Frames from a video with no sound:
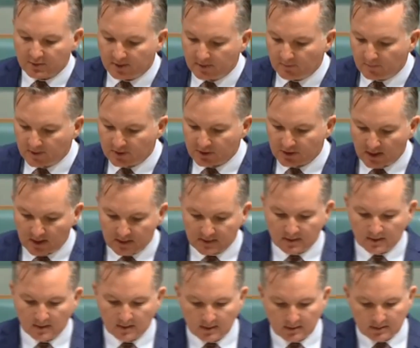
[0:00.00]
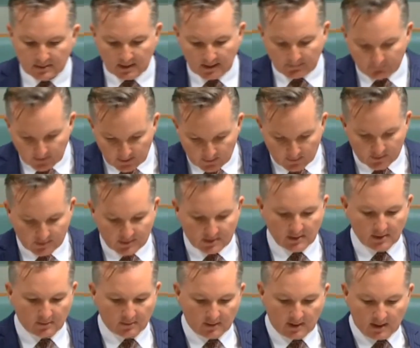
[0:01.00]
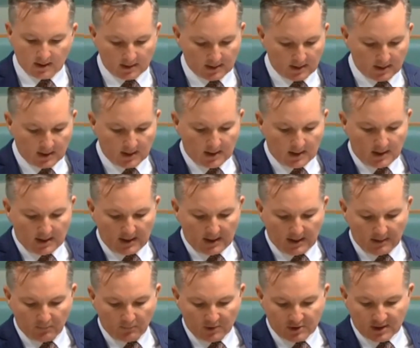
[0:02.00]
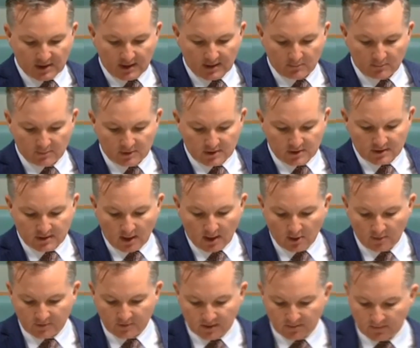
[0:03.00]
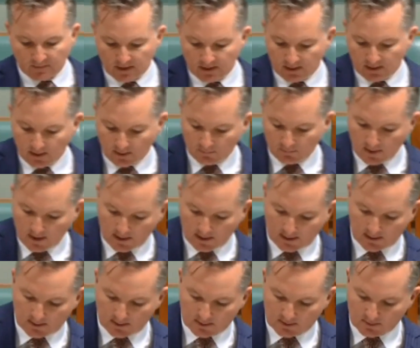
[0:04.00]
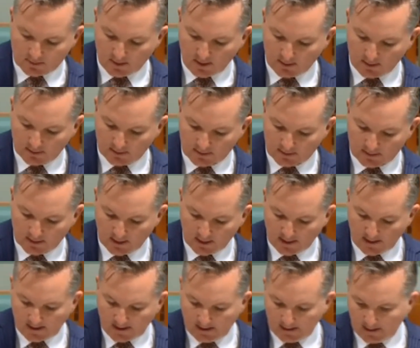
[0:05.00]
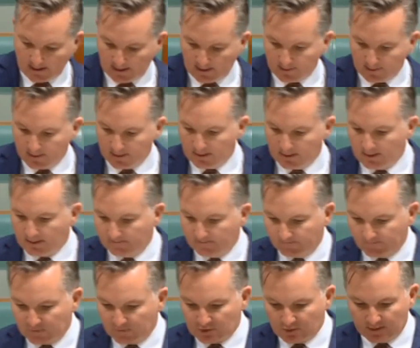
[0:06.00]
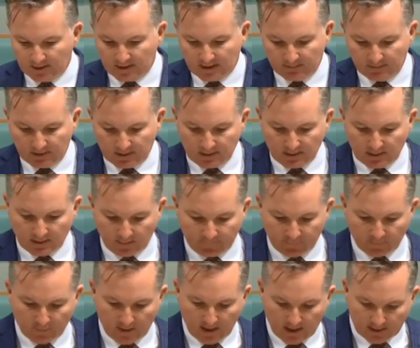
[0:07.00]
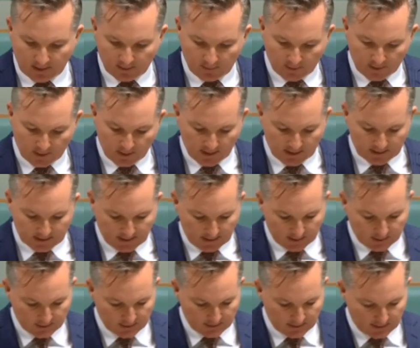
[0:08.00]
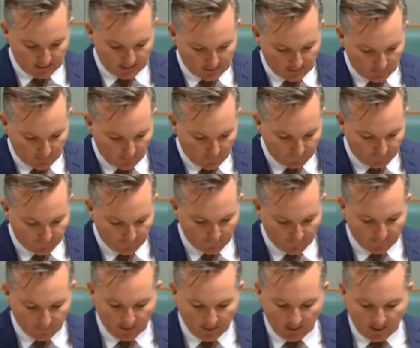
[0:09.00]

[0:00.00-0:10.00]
which has a deep interest in Iraq and which is home to many Iraqi Australians. The Joint Committee of Iraqi Organisations has called for